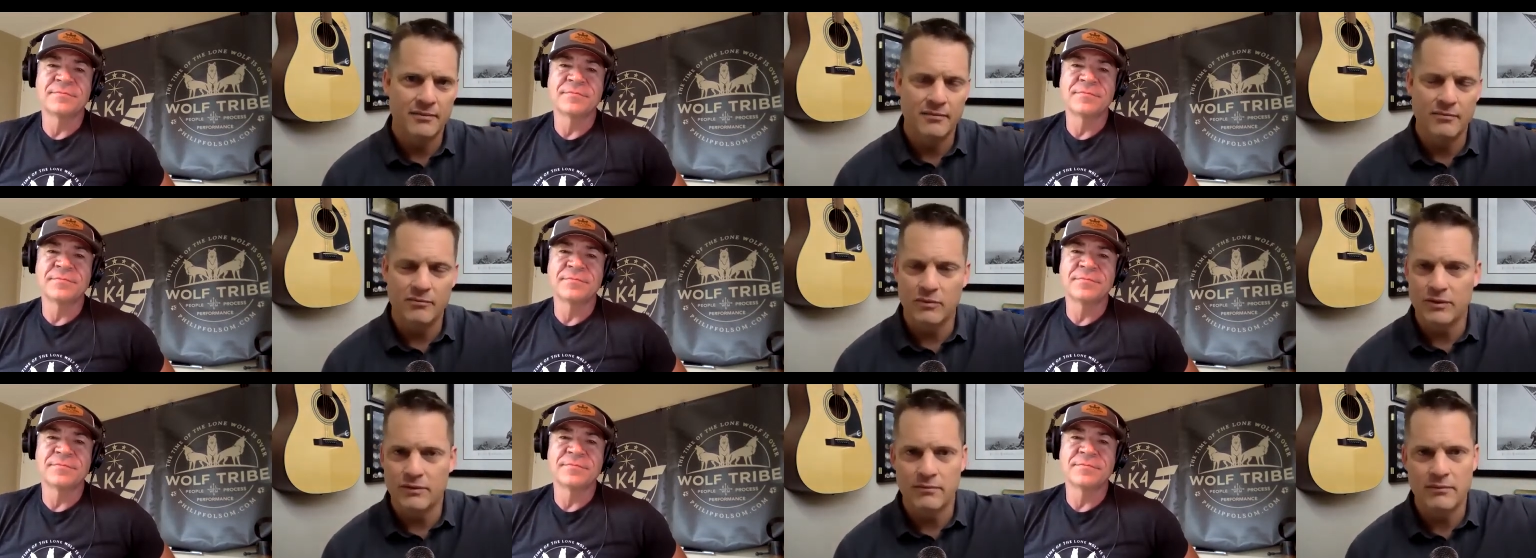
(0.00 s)

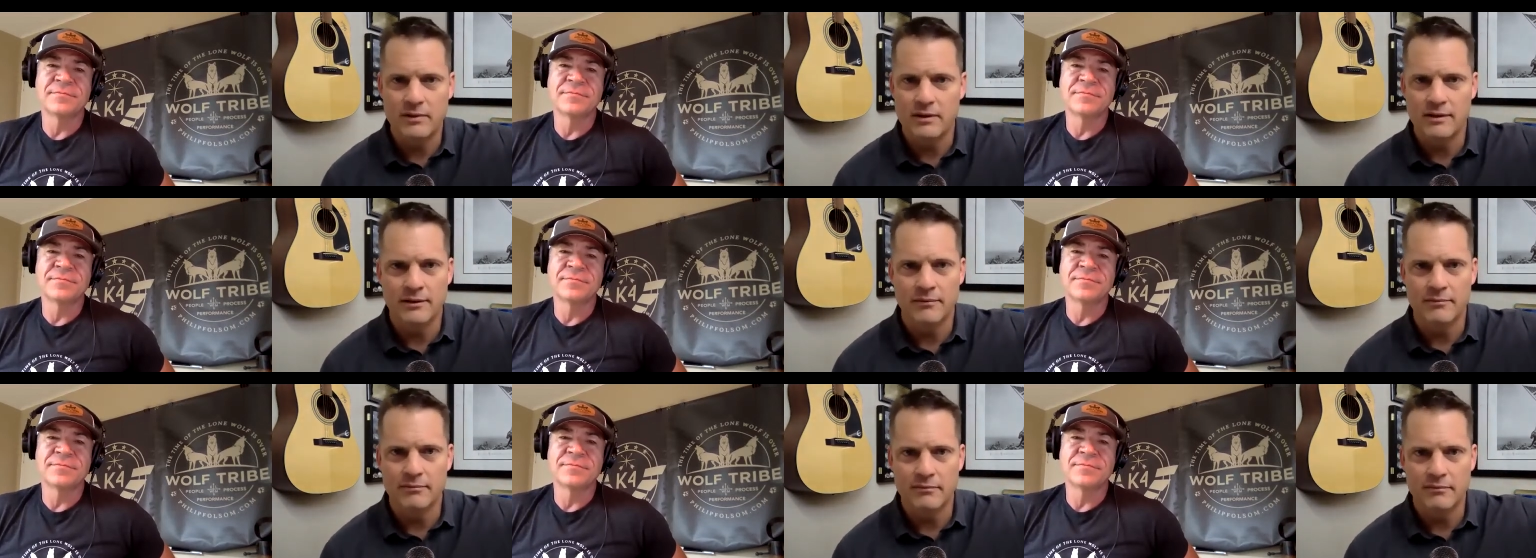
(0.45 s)
Speaker 1: was, you
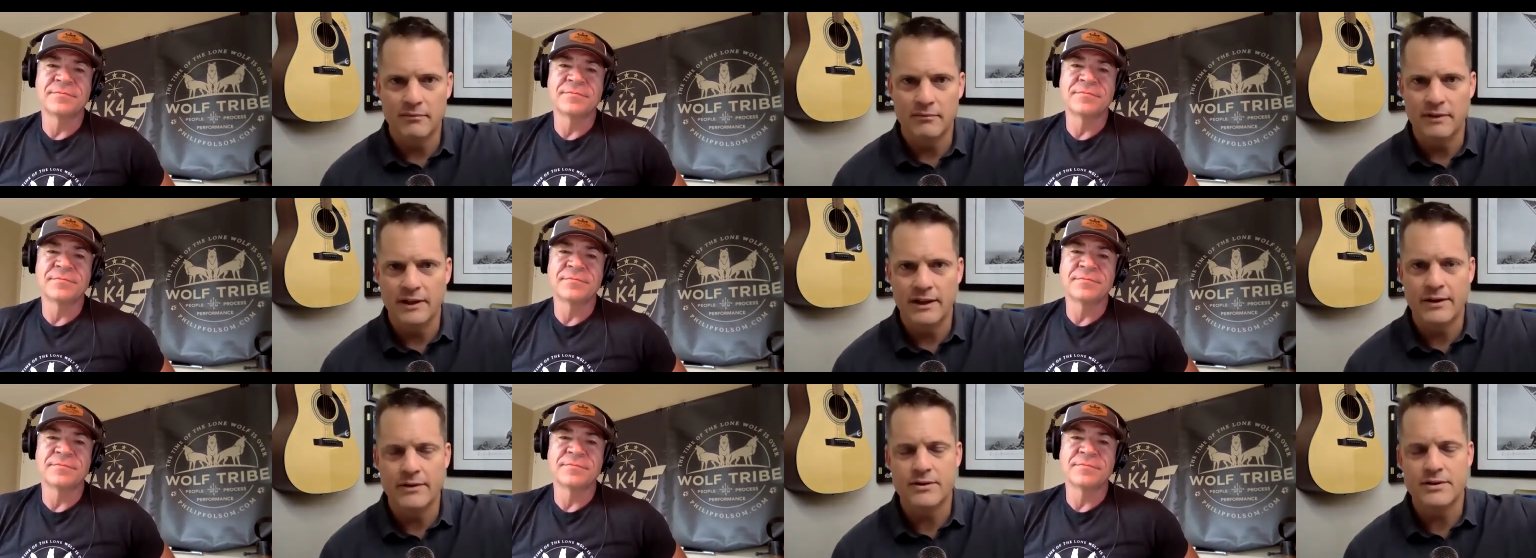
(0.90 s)
know,
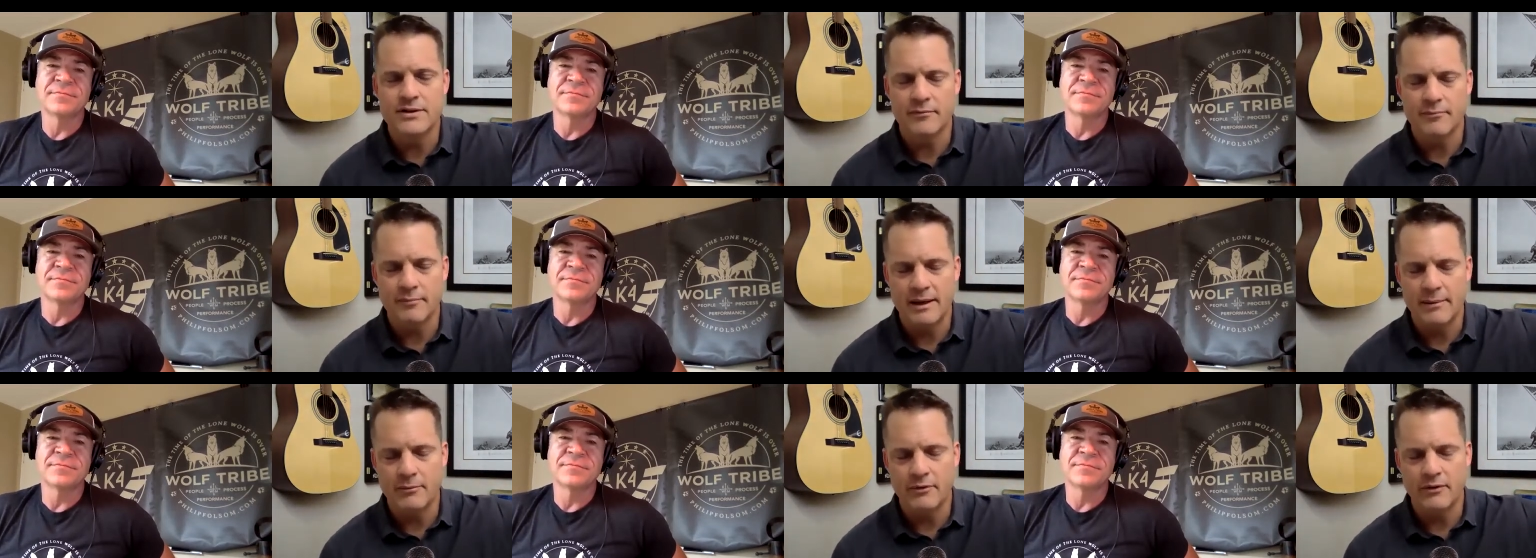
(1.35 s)
years of
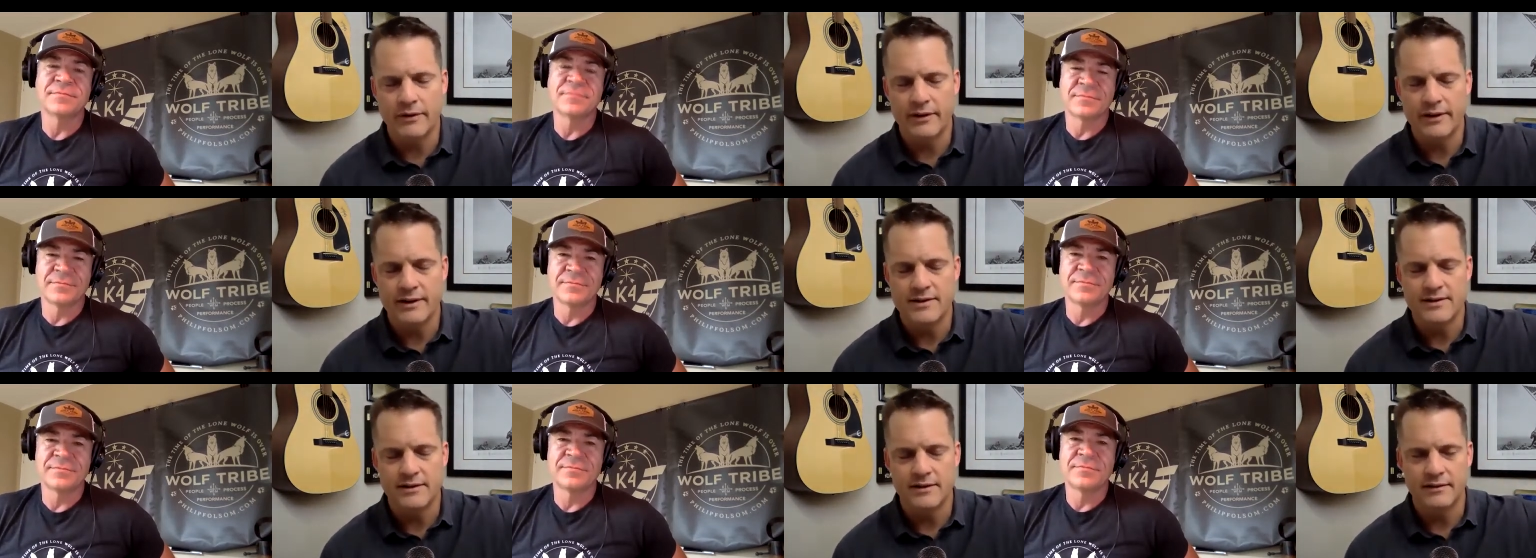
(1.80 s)

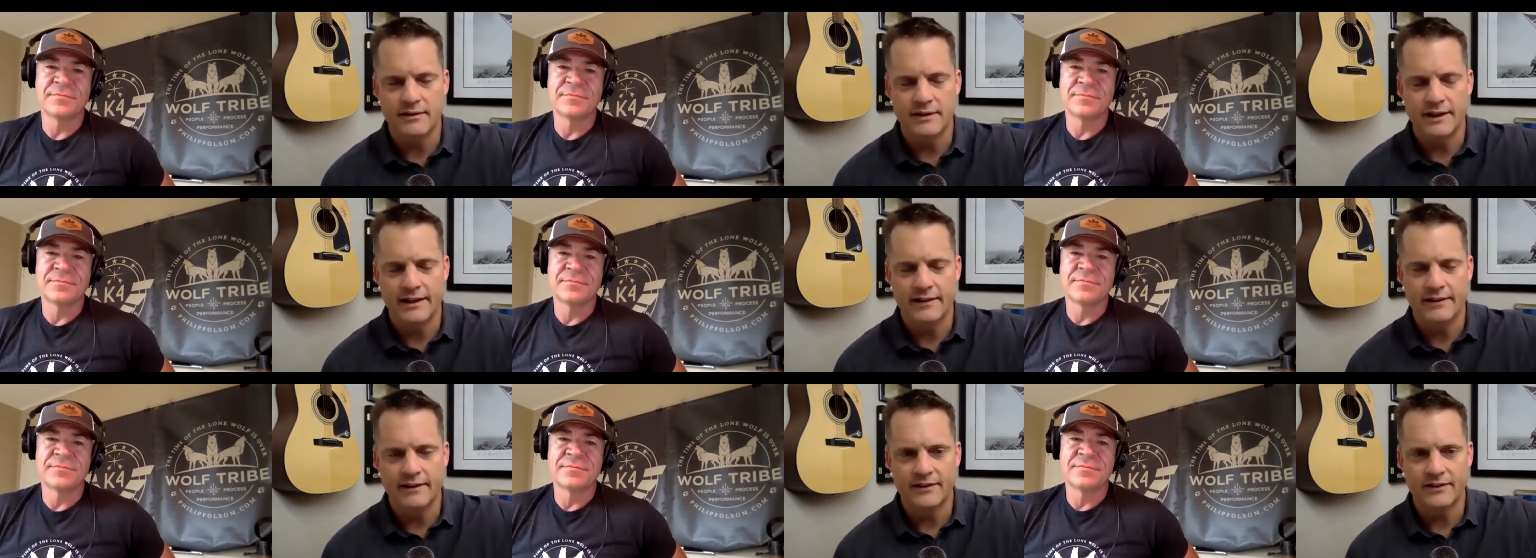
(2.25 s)
memories and
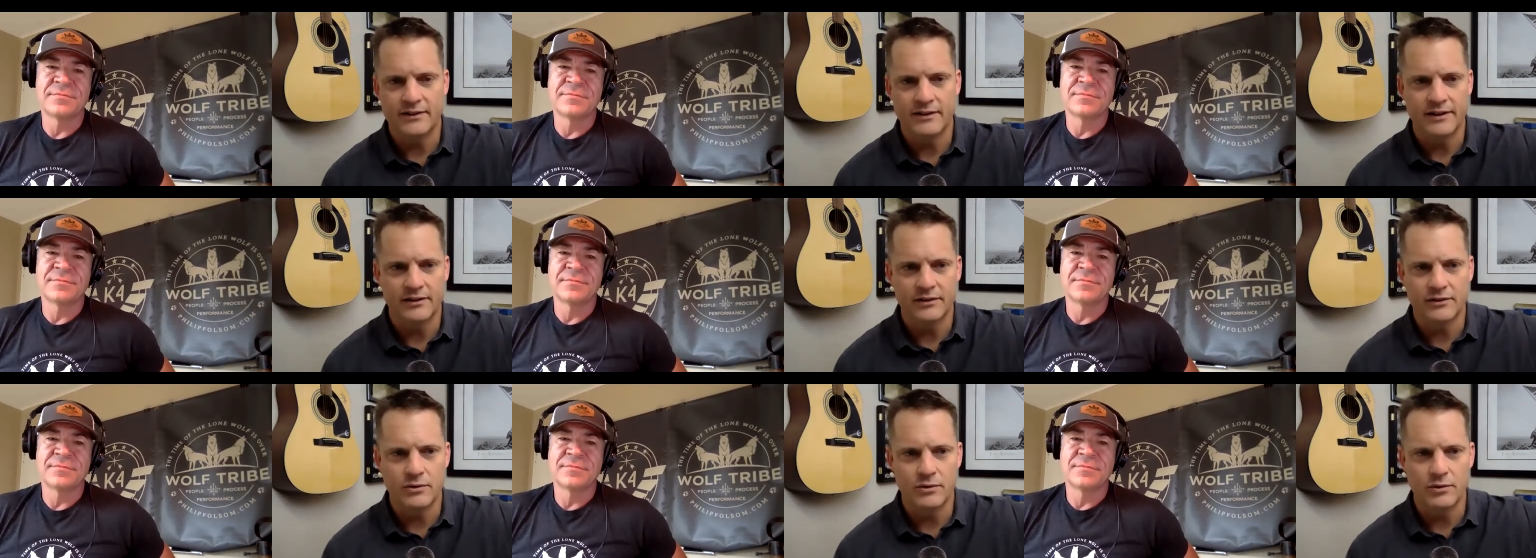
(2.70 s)

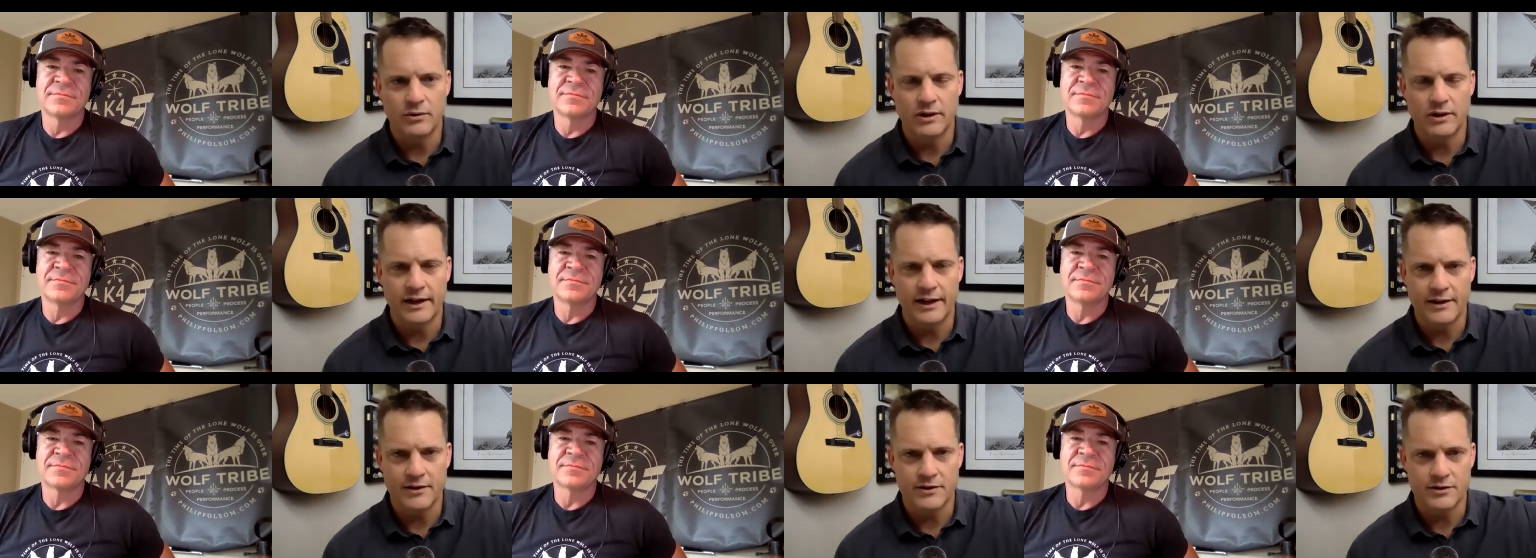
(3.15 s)
this cool
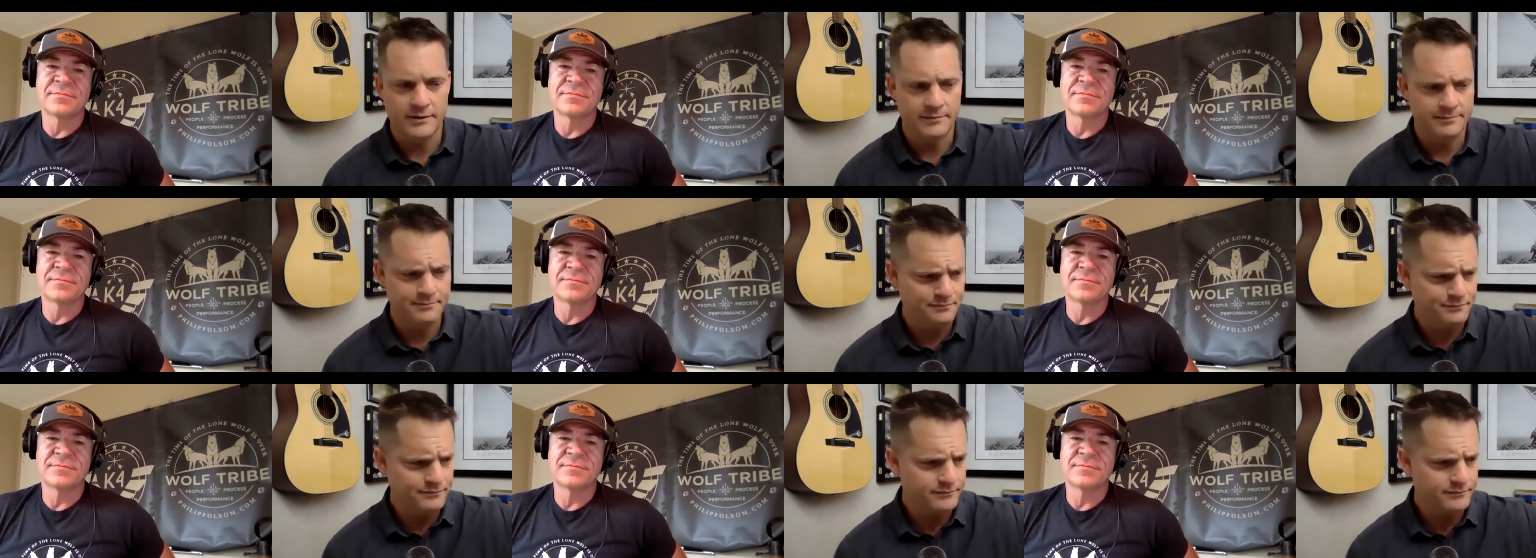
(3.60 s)
connection.